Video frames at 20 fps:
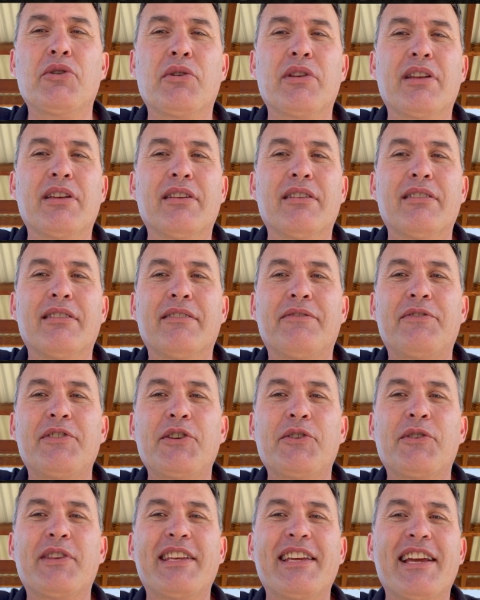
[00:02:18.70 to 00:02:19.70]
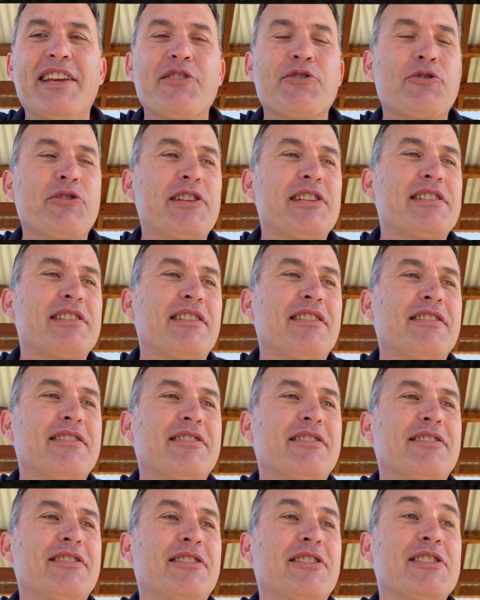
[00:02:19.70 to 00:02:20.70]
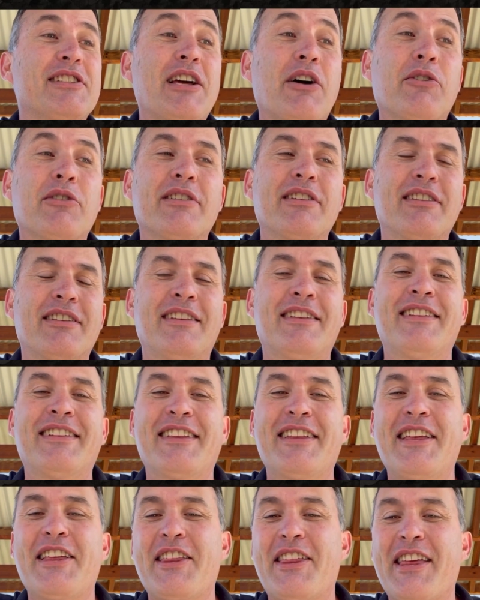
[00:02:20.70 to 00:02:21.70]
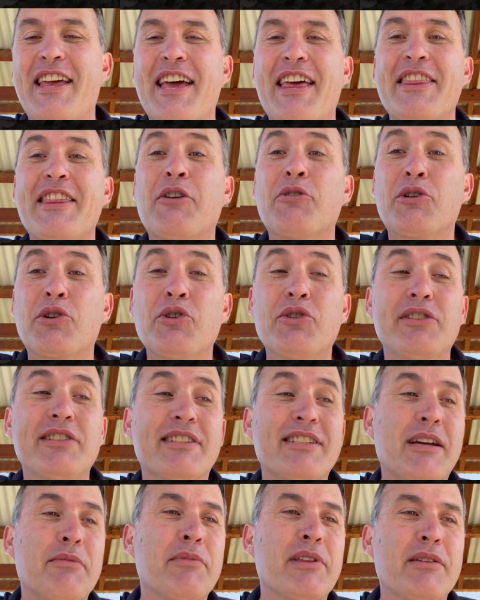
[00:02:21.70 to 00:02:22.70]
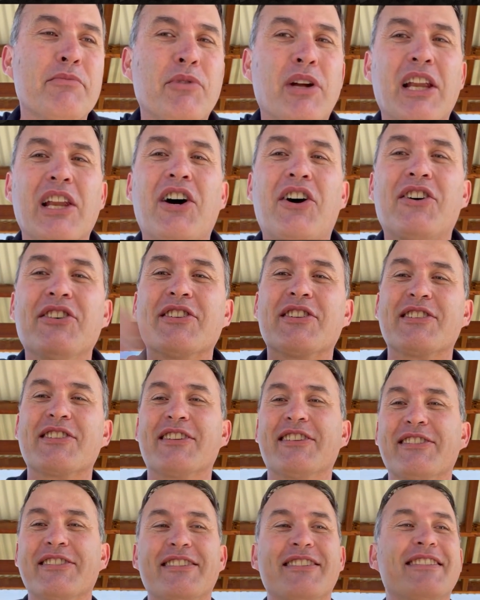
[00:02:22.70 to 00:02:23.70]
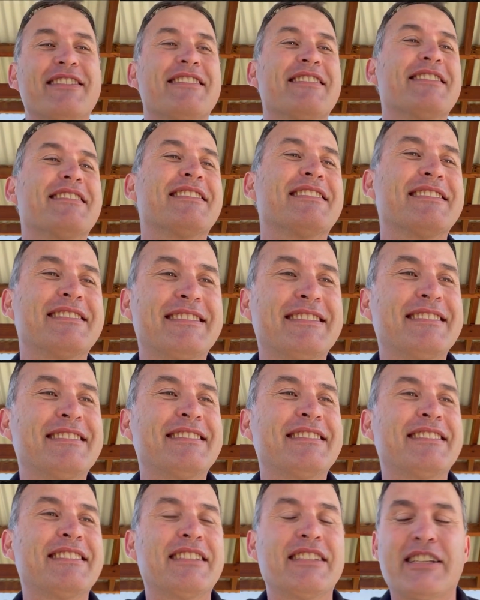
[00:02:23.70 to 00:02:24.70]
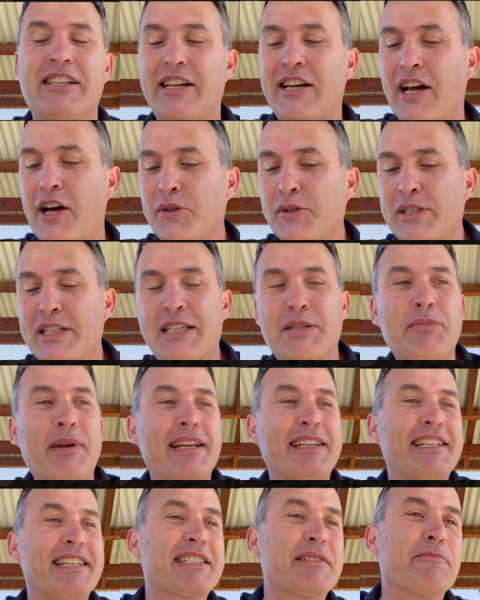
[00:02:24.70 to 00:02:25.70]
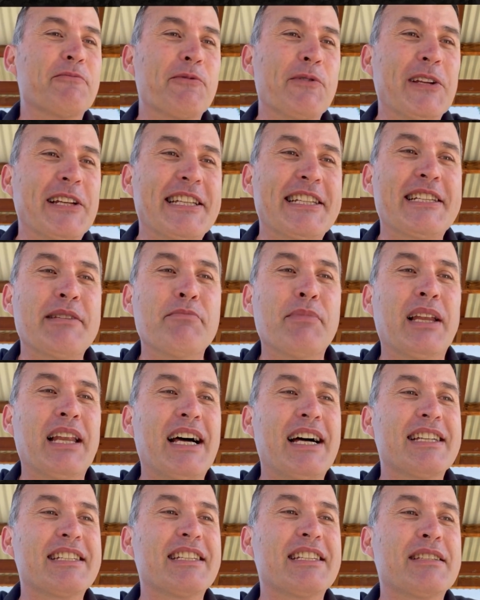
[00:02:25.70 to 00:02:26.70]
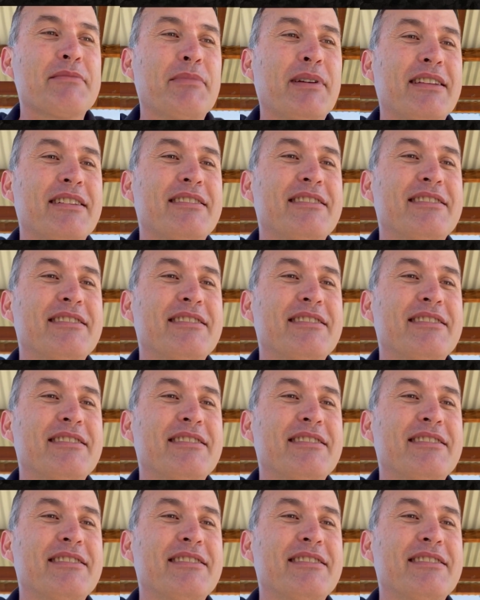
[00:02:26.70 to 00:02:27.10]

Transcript: of the entries because they were they were good and some of them were long. So I was expecting some really simple answers, but